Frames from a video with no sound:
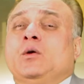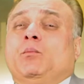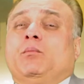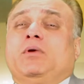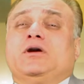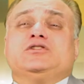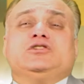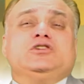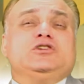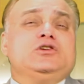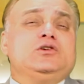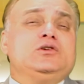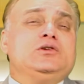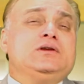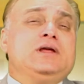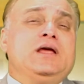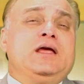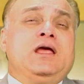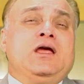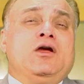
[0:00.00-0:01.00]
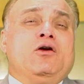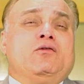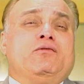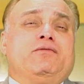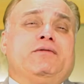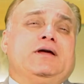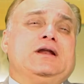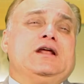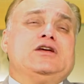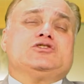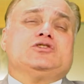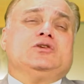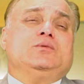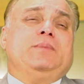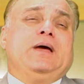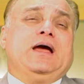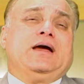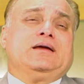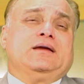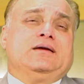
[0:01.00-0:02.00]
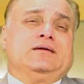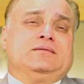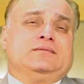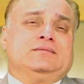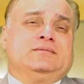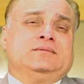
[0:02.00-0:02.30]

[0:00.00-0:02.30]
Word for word: But you need a financial backing.